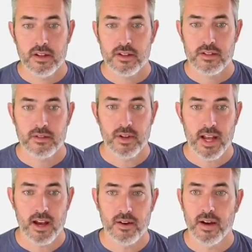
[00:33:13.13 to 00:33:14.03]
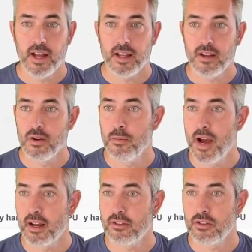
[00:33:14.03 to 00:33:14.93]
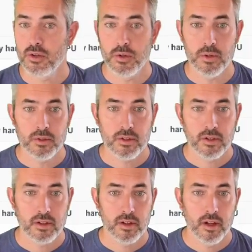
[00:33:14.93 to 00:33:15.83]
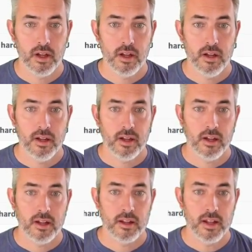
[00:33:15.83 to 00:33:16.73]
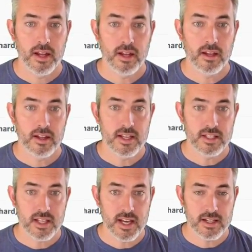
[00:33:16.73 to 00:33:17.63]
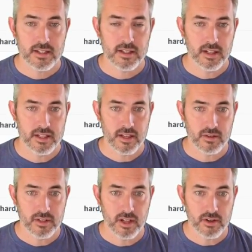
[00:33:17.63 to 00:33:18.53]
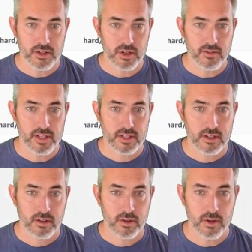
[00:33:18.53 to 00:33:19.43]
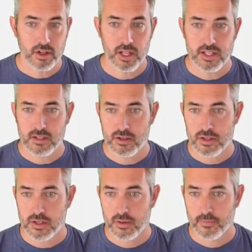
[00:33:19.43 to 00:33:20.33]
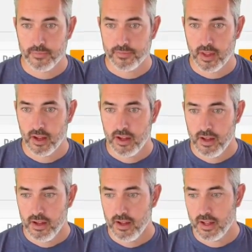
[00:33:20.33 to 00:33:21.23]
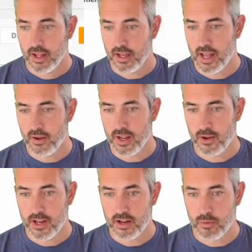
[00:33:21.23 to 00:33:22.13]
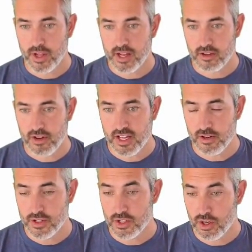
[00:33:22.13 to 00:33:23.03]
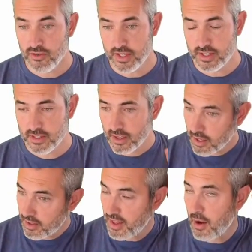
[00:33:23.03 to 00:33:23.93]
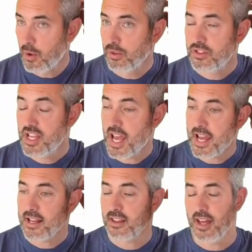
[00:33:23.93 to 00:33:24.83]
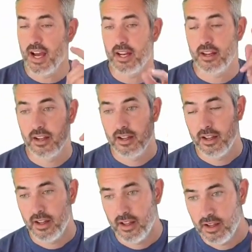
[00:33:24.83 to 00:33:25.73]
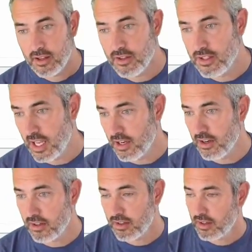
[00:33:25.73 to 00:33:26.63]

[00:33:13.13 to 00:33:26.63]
So now I can go back to the ECS, Elastic Container Service, go to clusters, and now down here we can create our service that will take that container